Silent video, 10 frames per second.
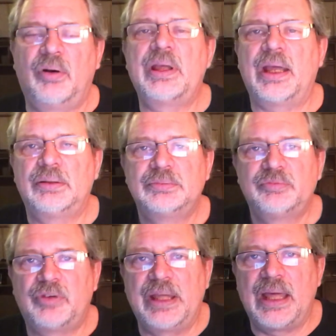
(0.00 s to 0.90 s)
Okay,
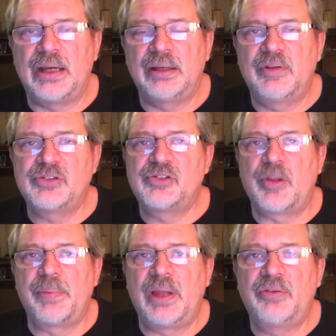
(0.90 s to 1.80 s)
forget it. This
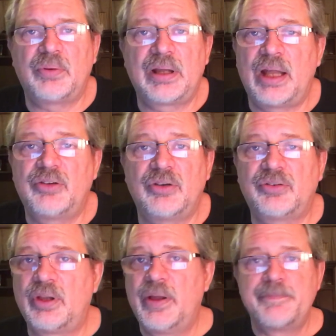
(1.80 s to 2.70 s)
is the place where God says,